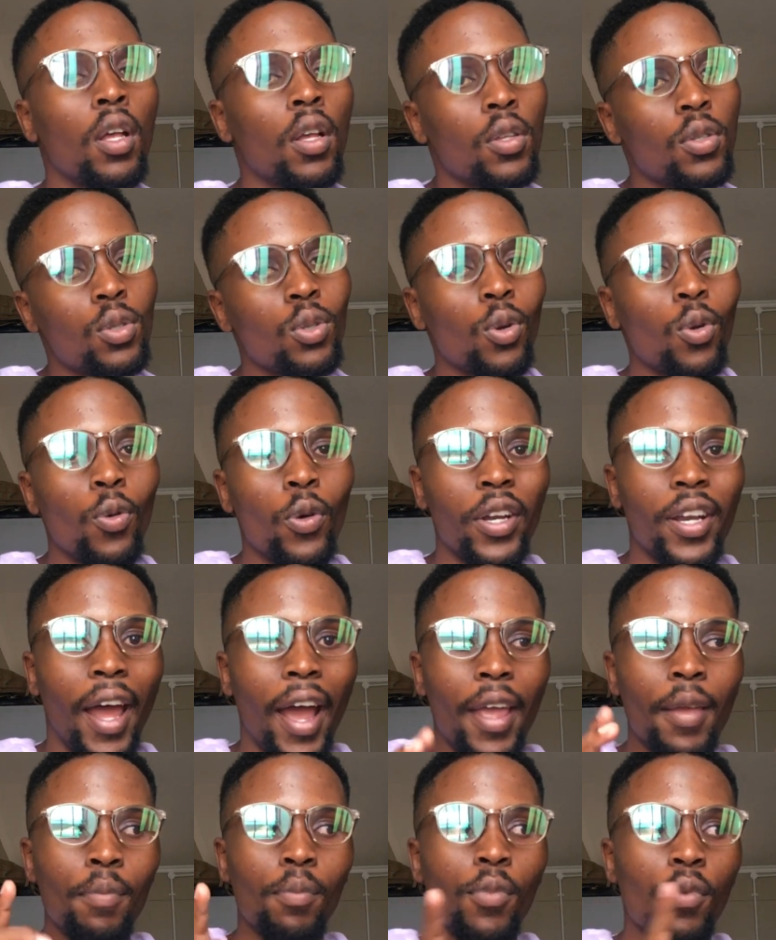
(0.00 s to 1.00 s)
So when
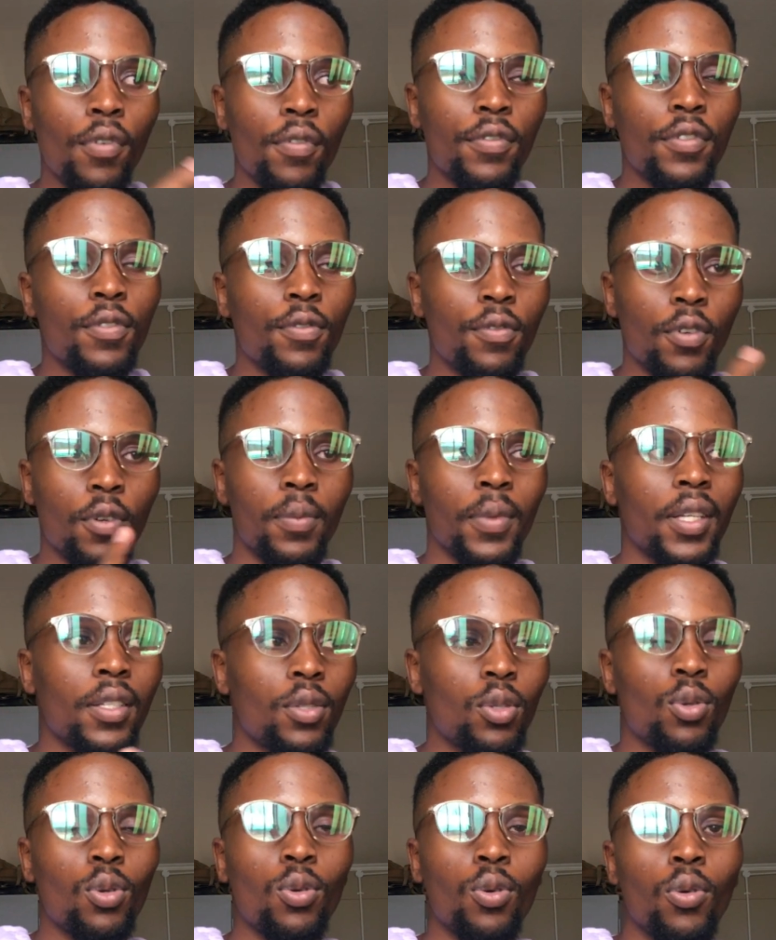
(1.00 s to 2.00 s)
I moved from that
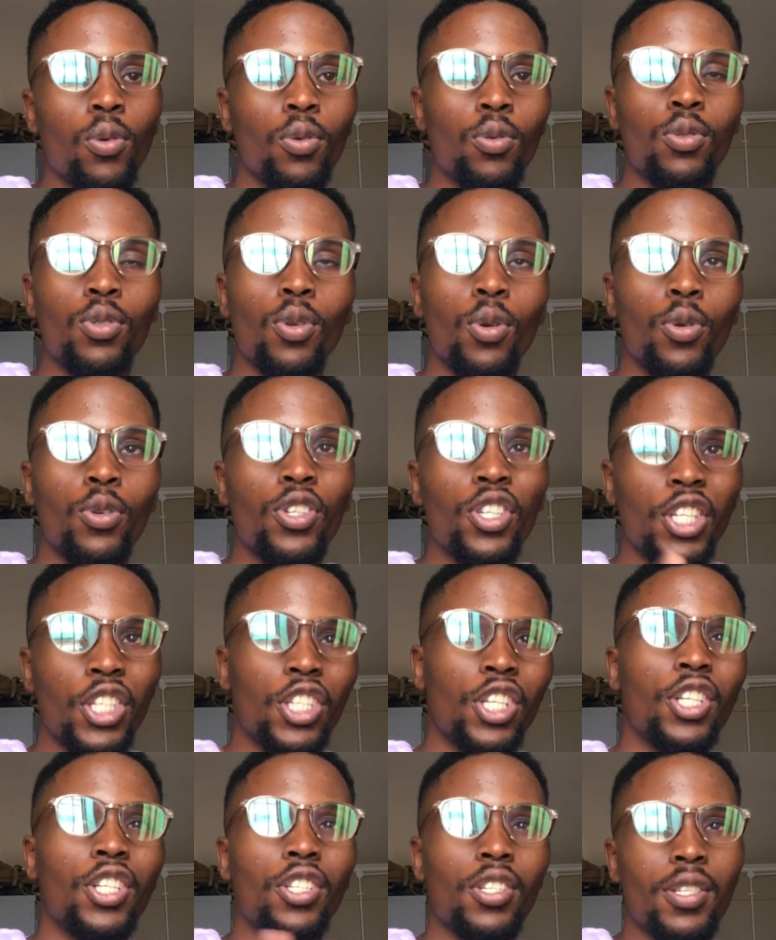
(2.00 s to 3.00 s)
school, so she
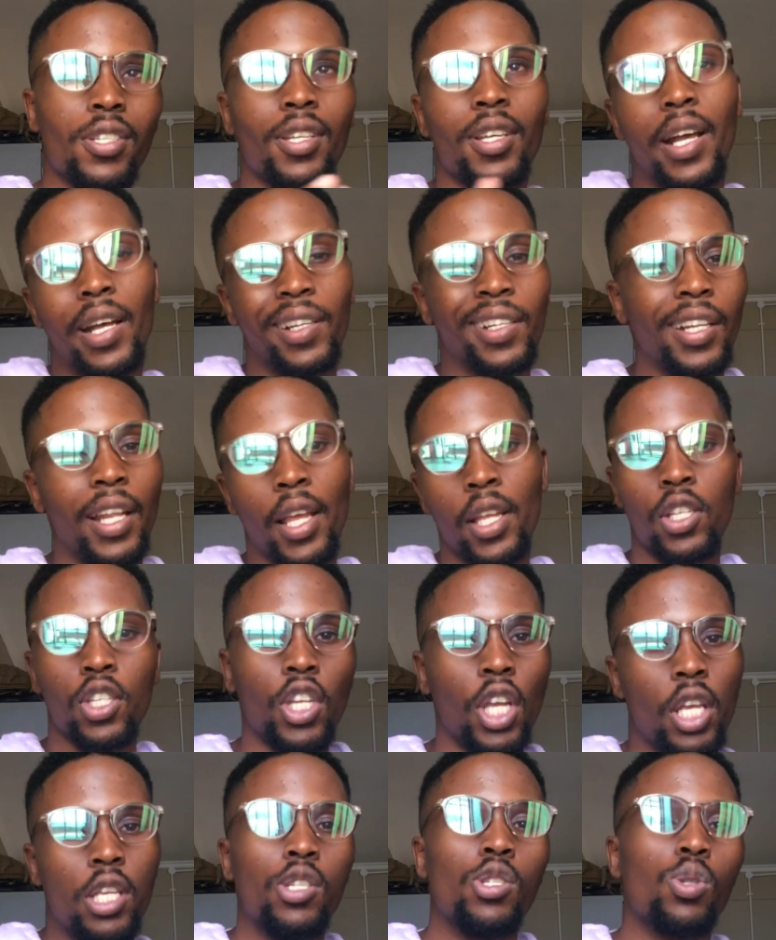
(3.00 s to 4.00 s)
kind of like
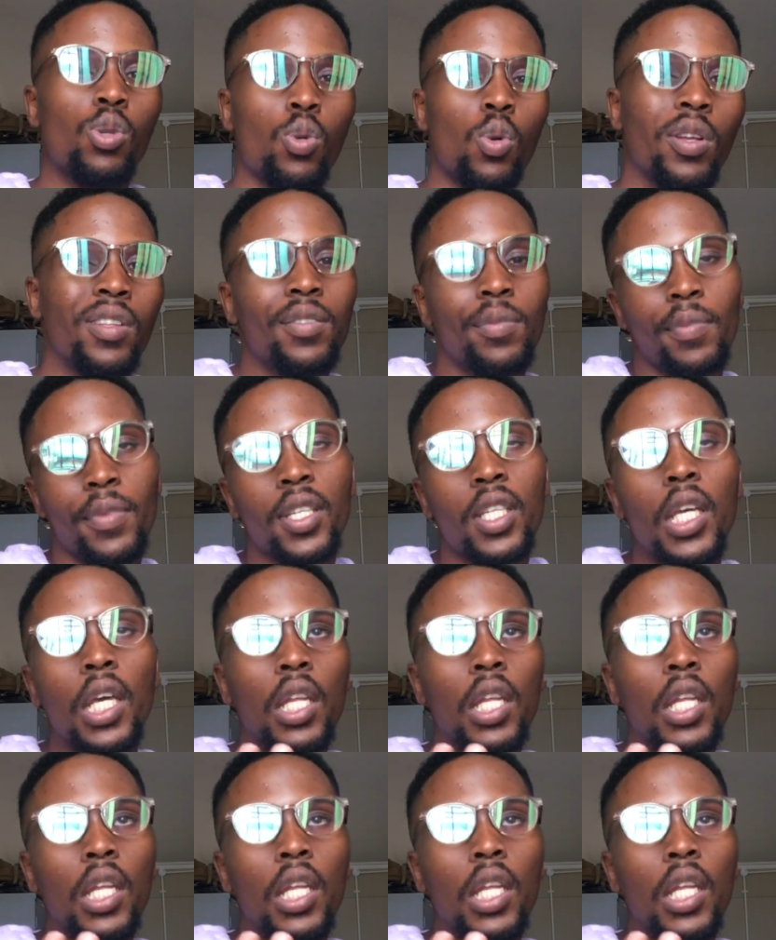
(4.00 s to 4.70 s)
changed towards me.